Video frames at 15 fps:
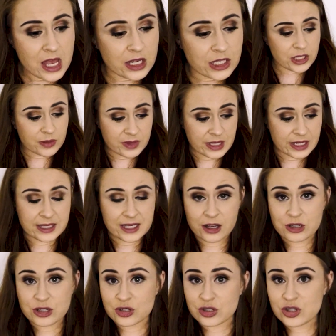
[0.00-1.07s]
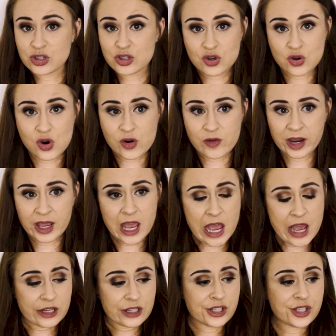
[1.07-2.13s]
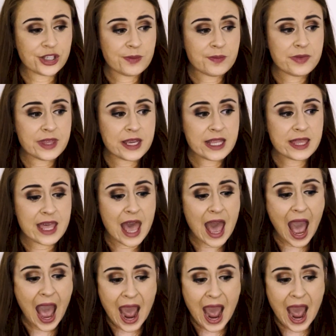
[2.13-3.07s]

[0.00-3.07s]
something that tells your story, something that